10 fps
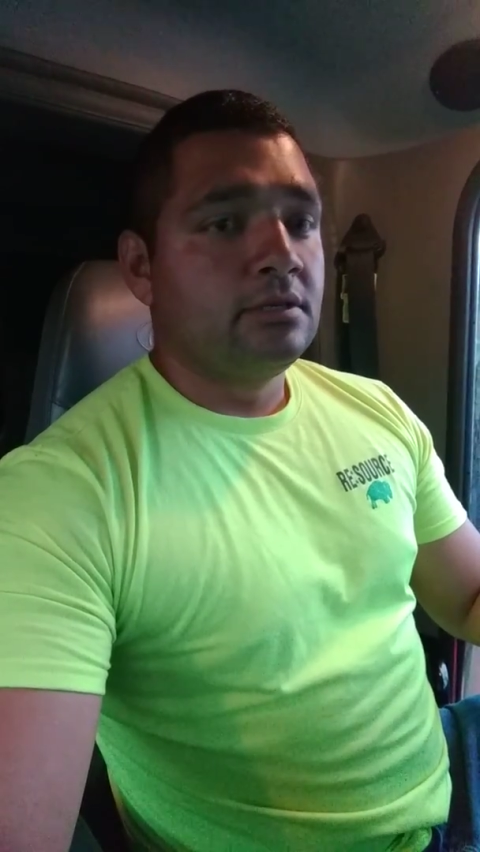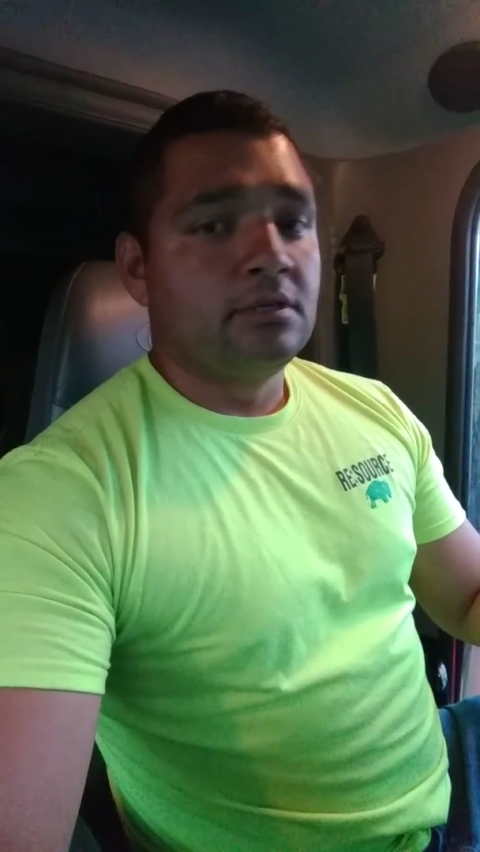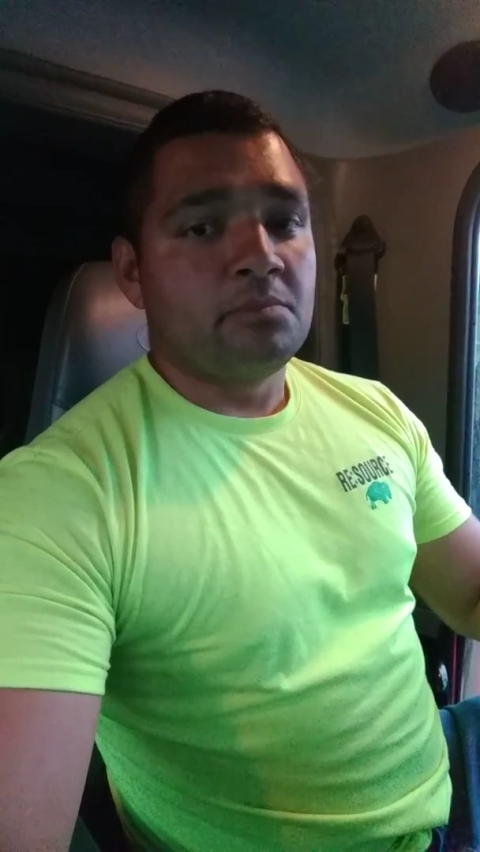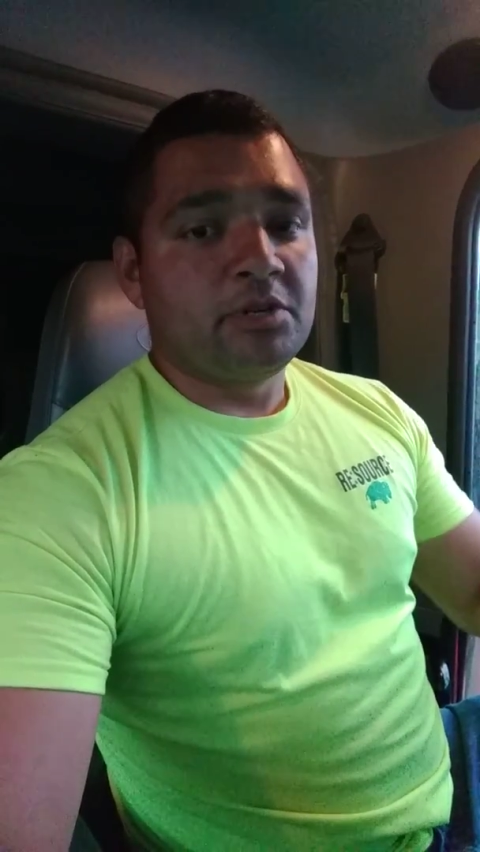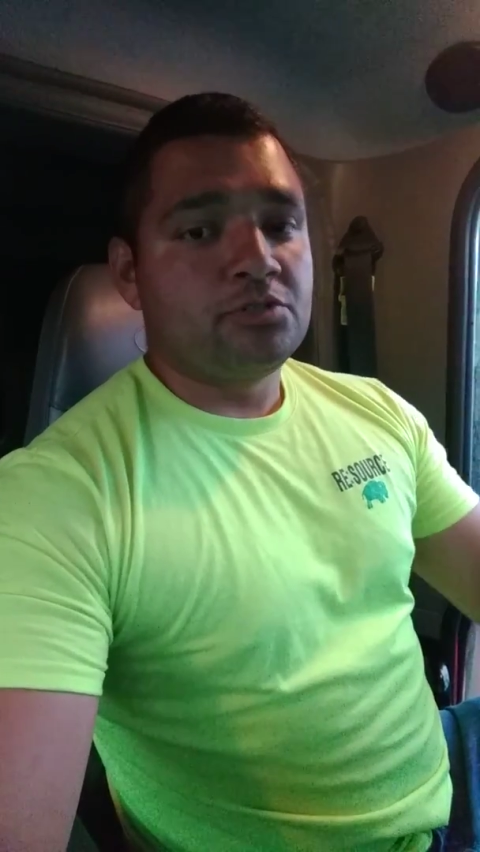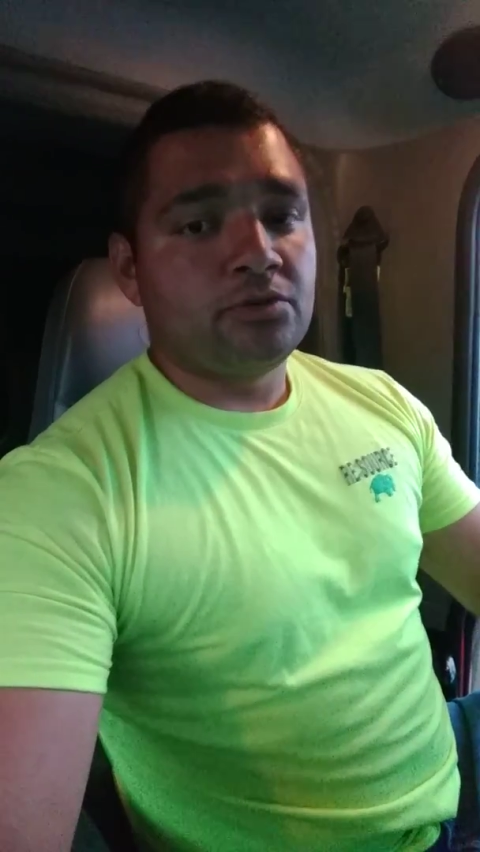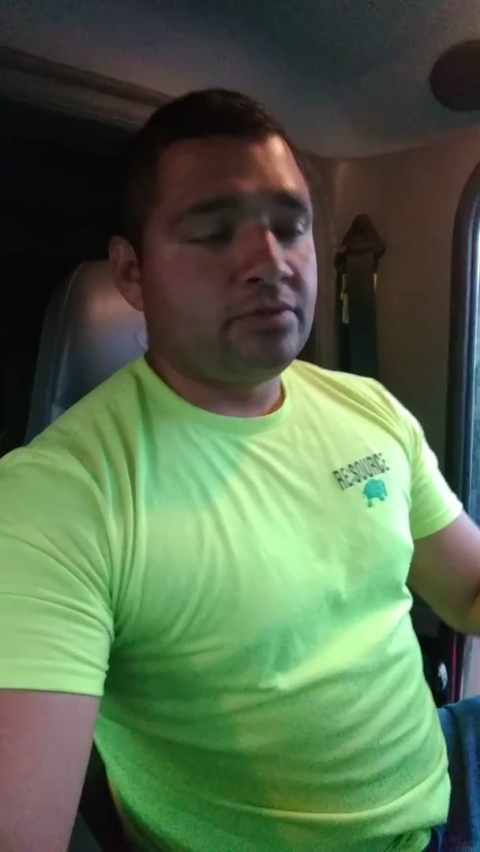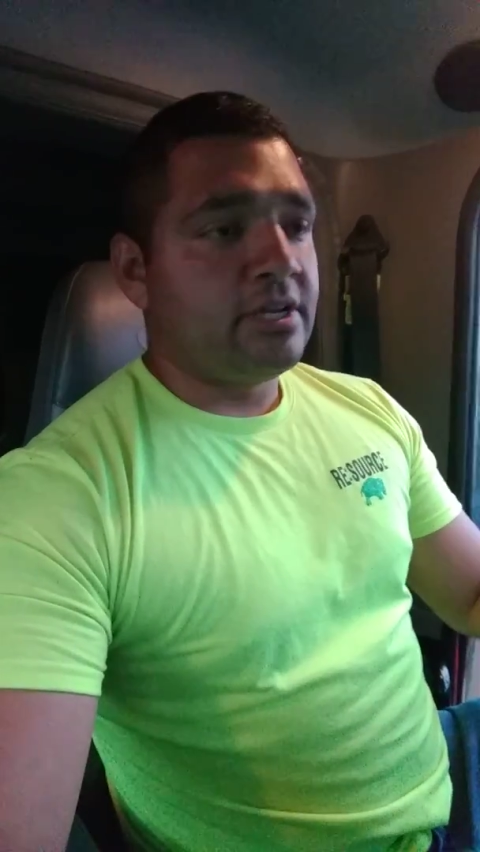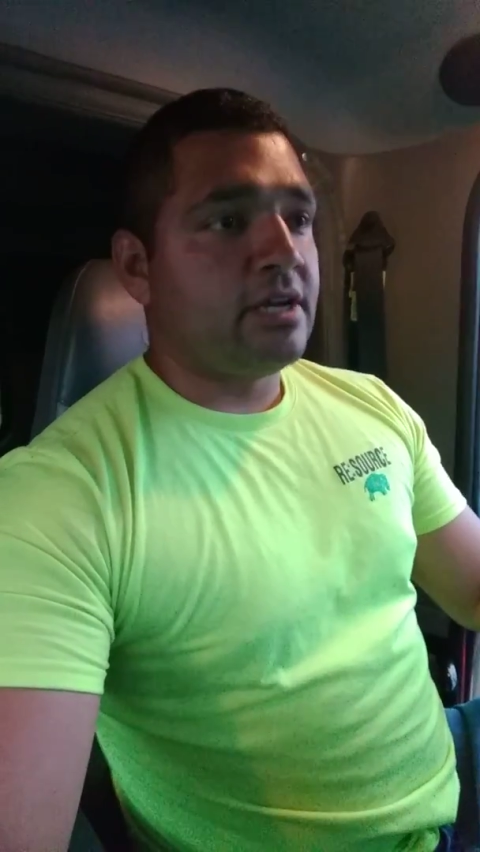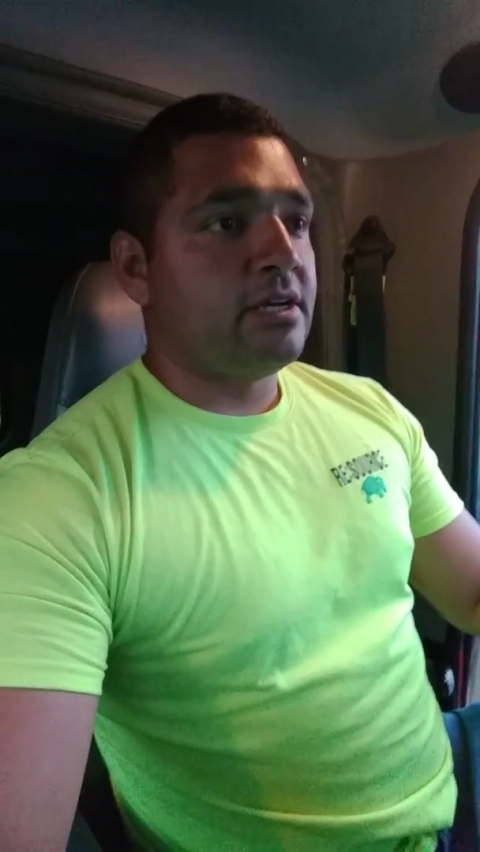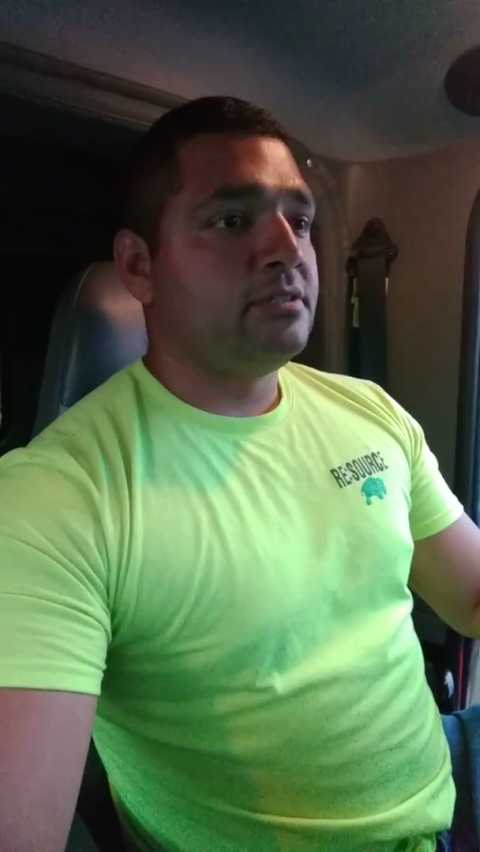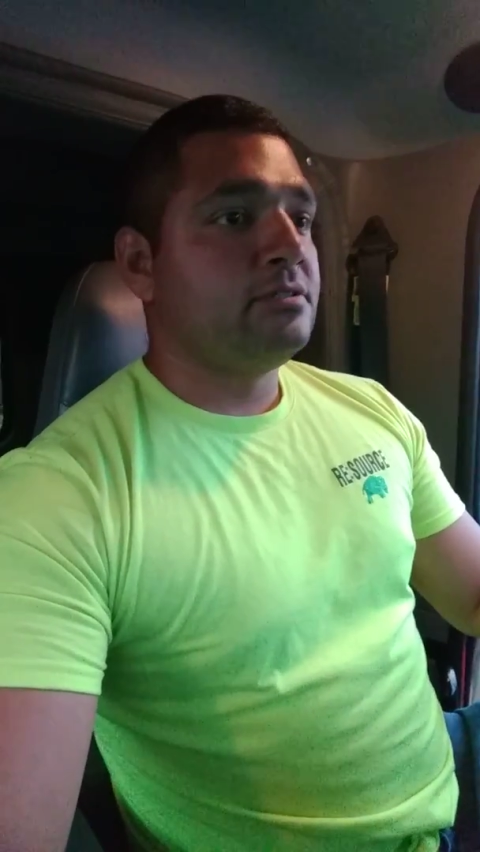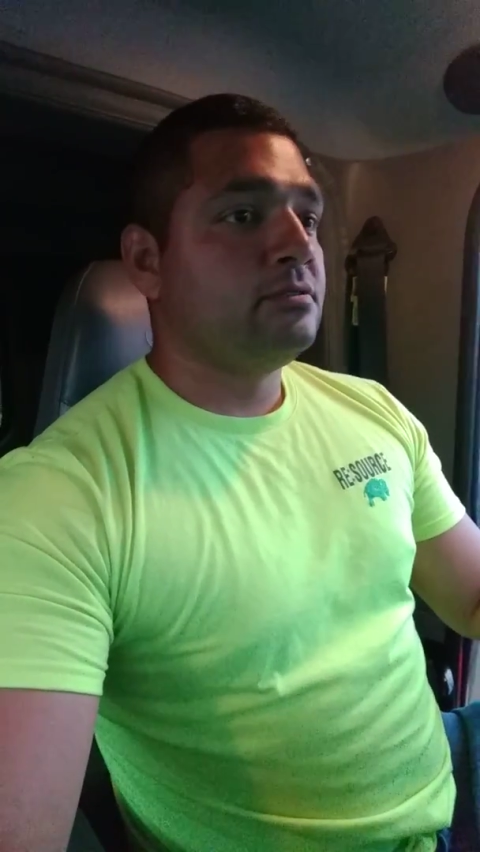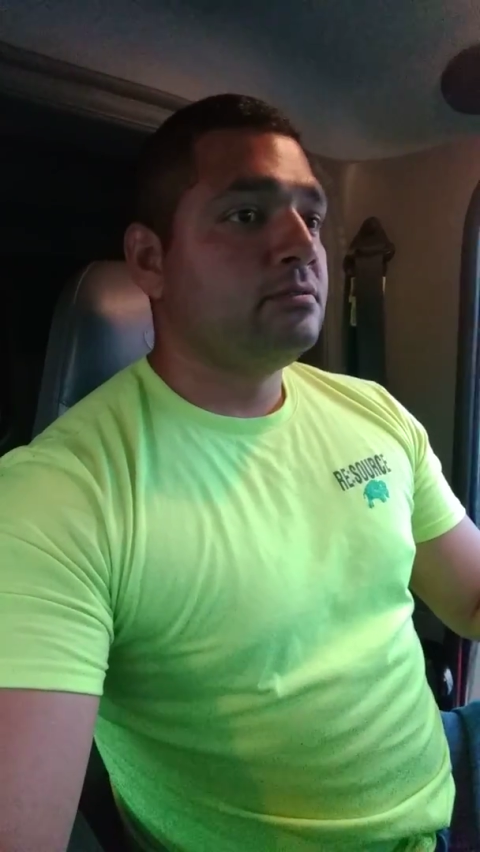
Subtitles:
I'm going to show you guys